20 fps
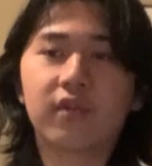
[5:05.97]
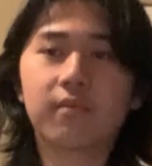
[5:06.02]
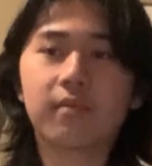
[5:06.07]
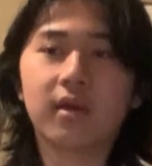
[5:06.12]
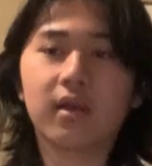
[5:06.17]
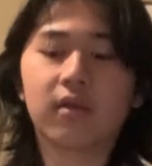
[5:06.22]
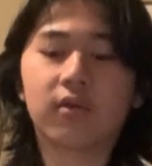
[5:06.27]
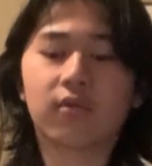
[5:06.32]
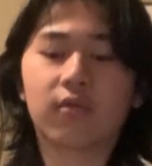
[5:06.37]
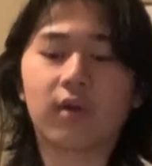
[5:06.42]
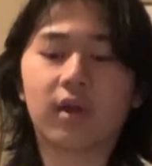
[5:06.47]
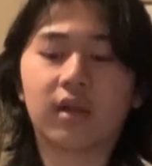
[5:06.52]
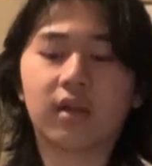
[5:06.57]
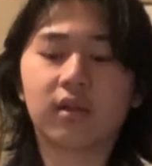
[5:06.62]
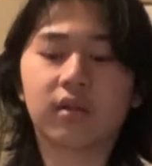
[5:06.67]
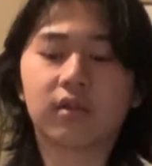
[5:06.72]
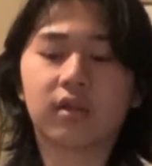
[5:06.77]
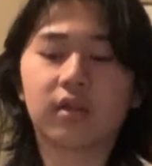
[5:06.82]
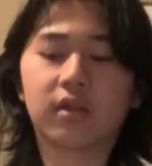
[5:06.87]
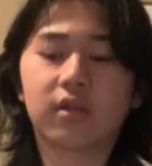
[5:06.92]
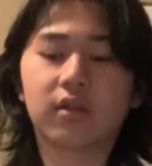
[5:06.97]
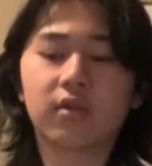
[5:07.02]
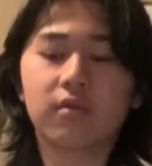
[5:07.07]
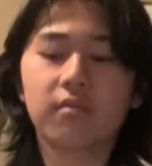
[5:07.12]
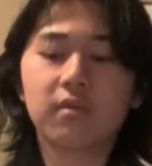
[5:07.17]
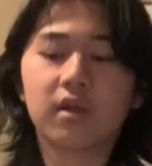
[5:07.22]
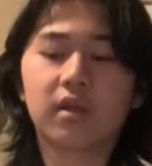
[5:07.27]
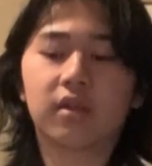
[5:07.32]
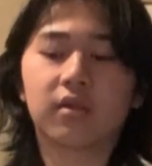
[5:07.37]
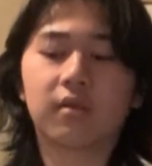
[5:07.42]
feedback grading
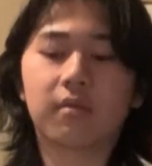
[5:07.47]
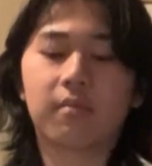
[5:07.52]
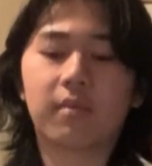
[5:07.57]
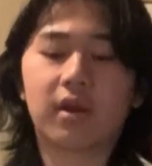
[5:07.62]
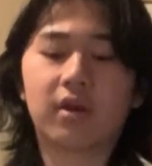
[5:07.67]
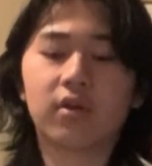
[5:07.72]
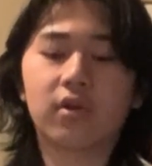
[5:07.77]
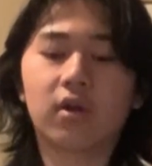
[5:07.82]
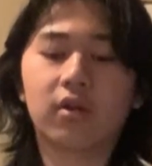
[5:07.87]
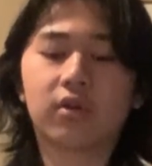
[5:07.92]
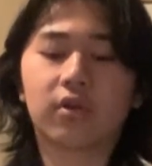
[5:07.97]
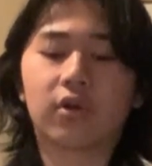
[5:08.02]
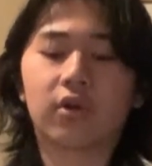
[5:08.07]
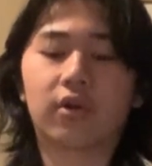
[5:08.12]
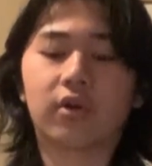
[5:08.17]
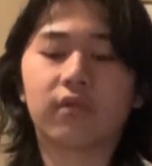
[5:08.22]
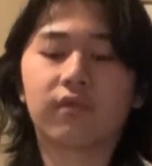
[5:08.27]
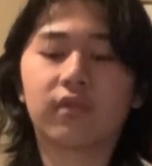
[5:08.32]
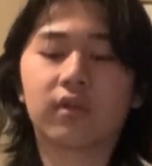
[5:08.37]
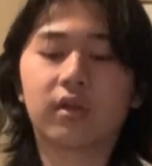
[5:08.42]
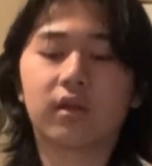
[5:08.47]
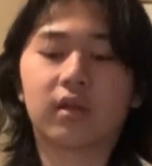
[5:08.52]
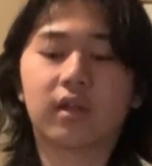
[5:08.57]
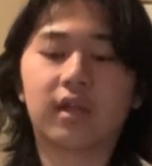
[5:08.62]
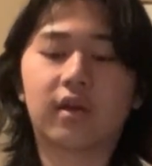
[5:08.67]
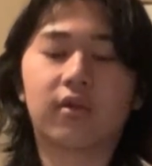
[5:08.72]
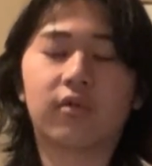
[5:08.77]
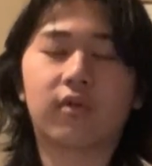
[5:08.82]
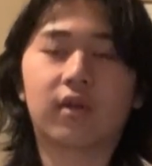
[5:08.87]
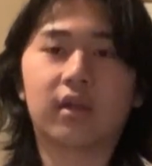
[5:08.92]
system is a better alternative to the
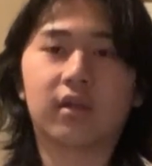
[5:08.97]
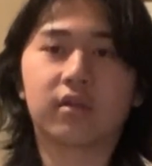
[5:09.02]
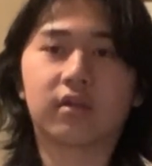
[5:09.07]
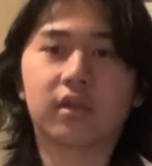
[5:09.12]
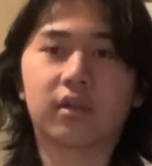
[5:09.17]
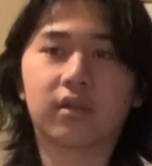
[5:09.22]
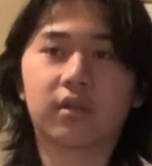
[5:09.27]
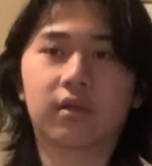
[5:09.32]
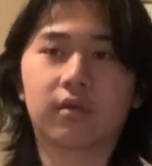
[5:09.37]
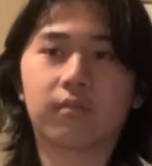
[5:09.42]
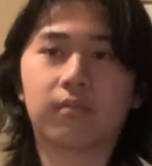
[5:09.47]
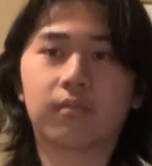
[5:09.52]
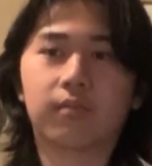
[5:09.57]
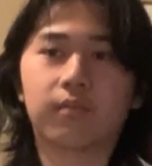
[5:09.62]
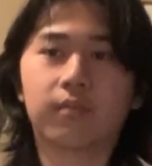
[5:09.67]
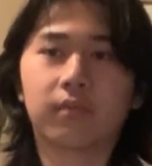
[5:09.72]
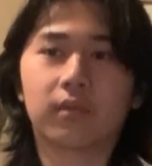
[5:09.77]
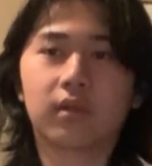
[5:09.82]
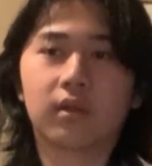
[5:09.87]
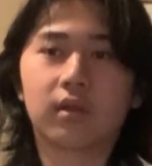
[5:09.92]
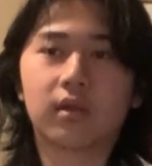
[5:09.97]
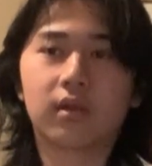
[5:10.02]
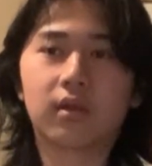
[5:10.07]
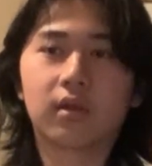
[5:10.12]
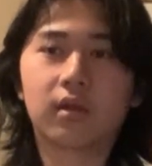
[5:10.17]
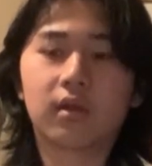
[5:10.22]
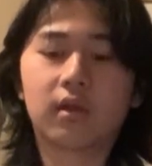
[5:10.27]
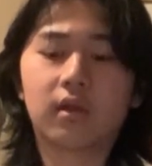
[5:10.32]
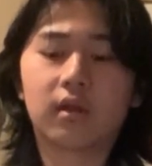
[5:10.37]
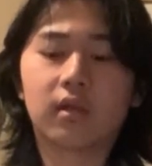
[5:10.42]
letter grading system.
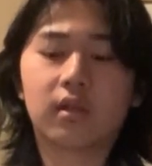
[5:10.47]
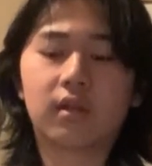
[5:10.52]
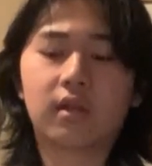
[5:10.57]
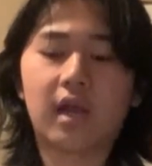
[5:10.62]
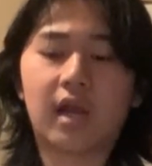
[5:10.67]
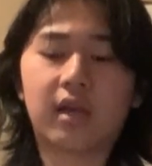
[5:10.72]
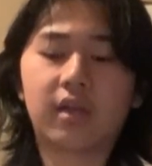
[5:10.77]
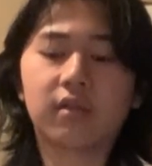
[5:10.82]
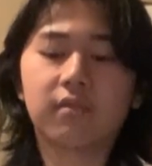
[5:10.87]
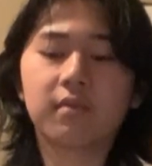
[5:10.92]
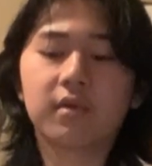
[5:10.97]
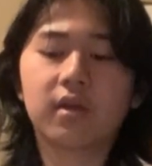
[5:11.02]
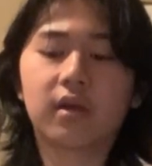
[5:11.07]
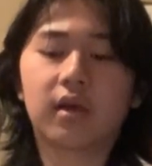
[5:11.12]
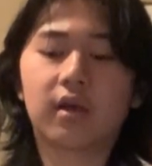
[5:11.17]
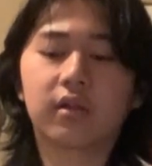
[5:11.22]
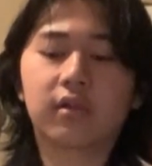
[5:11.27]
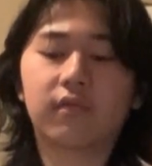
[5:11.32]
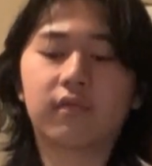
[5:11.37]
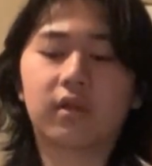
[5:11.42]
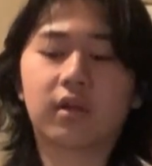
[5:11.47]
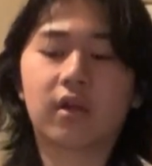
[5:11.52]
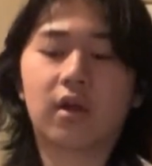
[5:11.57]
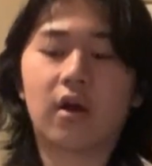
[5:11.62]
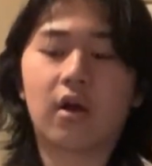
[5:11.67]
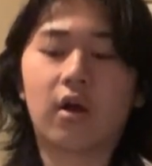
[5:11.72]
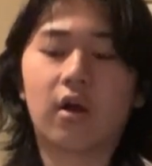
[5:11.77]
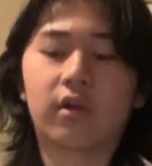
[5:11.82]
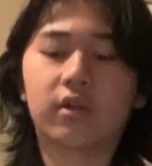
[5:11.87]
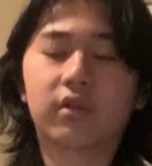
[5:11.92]
That is because of the
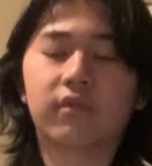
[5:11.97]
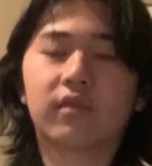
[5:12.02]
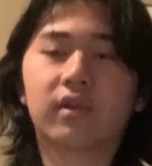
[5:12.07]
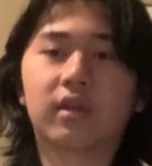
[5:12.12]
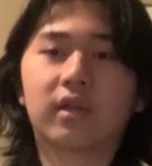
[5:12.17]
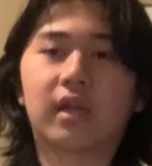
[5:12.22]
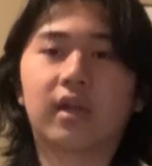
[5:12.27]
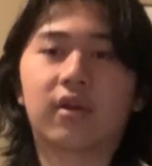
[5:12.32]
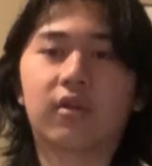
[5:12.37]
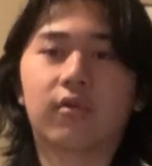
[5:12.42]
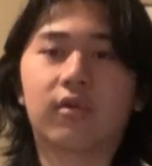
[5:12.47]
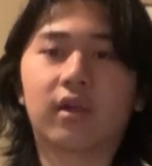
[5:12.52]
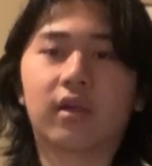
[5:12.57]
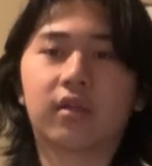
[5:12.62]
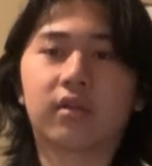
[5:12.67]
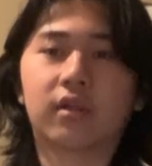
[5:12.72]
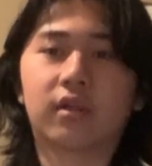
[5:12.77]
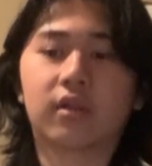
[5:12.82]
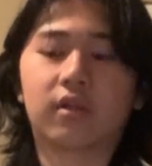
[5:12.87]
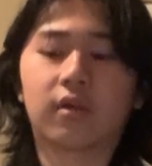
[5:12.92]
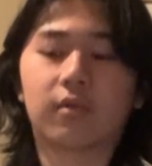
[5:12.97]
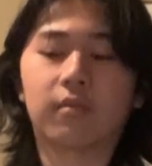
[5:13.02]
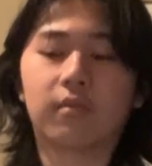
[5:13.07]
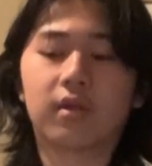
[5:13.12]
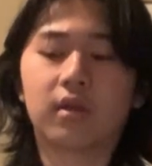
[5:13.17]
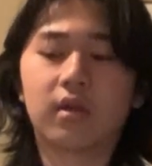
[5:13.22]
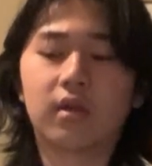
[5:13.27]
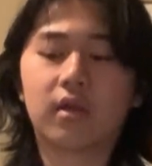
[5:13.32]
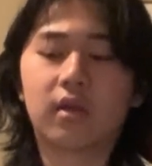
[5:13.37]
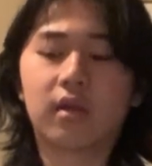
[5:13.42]
cons of the letter grading system,
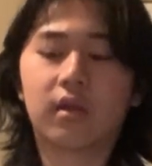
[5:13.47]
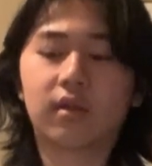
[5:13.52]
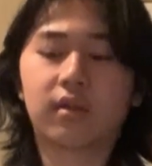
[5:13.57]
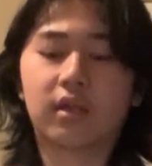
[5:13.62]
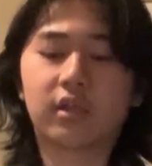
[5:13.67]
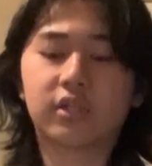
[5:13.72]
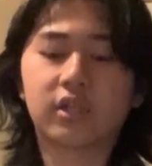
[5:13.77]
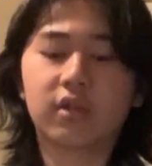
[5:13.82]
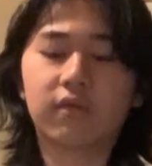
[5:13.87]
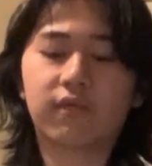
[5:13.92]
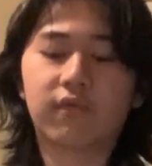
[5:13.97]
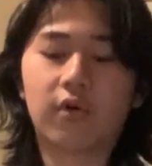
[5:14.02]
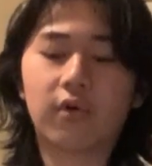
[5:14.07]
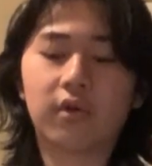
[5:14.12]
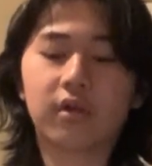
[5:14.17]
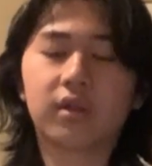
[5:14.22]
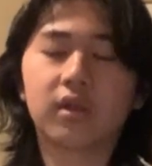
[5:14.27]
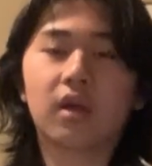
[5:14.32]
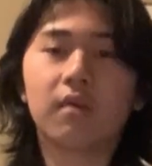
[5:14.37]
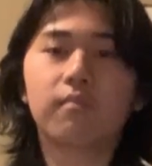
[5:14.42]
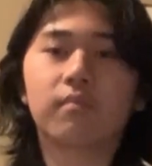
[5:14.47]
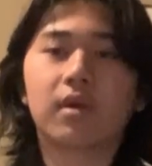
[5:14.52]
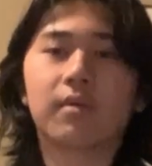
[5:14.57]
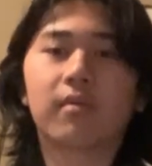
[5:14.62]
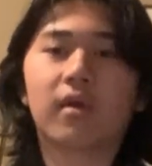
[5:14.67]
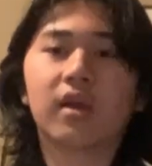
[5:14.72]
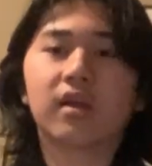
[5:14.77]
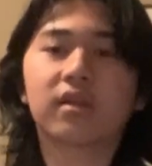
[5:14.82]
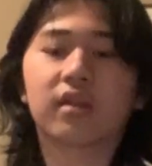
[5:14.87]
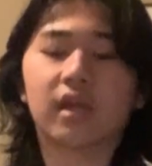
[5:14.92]
such as focusing on
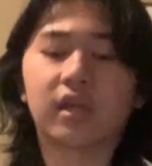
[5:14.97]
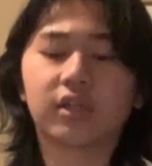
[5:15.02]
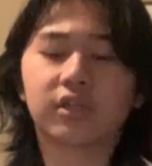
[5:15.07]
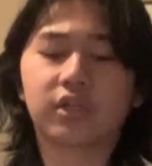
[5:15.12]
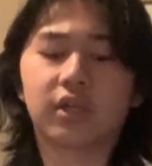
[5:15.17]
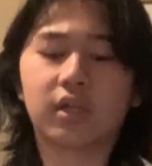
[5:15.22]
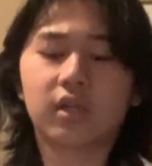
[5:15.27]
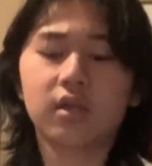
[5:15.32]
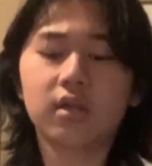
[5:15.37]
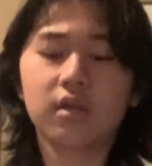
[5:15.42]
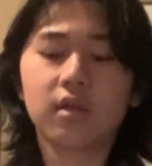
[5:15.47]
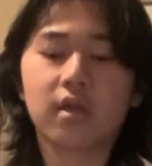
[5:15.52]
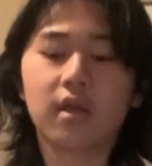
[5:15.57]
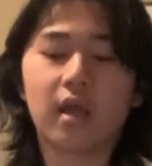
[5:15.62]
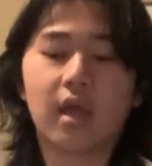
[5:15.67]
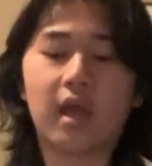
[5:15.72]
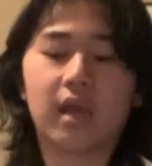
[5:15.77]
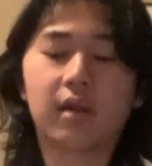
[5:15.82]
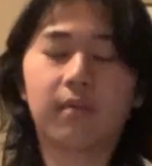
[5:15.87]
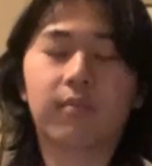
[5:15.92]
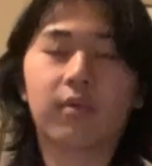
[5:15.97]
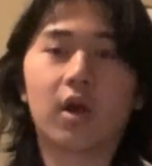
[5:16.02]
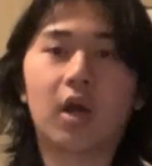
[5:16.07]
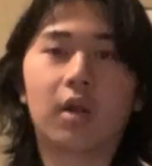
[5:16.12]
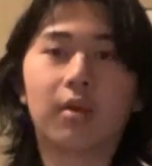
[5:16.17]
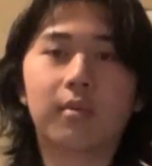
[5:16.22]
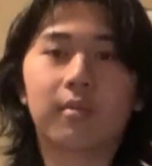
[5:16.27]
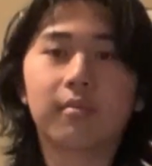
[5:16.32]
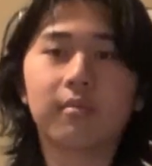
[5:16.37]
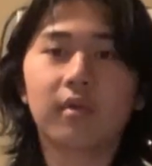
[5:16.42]
memorization and the
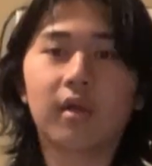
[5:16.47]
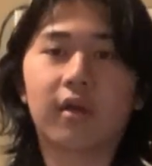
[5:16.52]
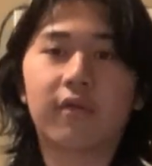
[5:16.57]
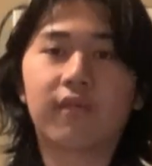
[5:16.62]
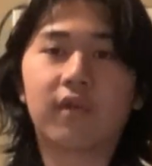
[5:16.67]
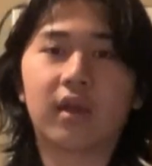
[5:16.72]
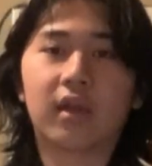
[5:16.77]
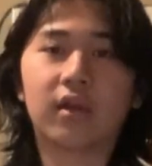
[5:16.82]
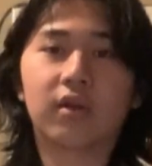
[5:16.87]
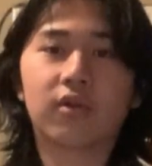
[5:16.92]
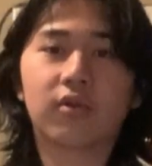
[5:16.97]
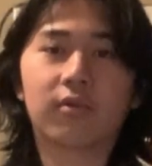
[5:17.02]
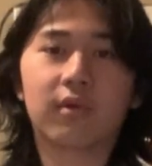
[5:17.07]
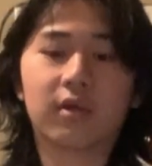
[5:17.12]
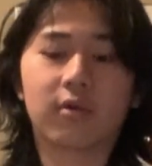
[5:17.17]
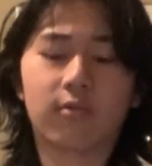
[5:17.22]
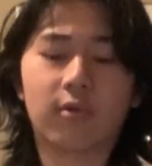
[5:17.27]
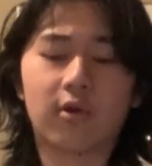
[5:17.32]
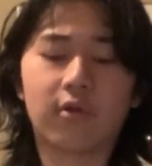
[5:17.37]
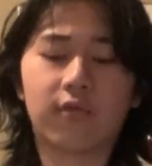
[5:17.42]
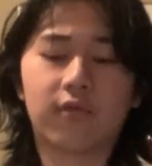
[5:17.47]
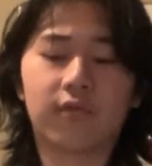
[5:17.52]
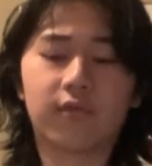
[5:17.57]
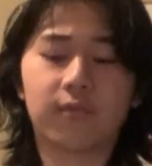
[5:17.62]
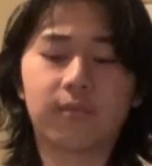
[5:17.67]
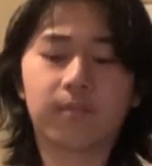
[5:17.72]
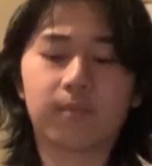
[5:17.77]
problem of hindering growth.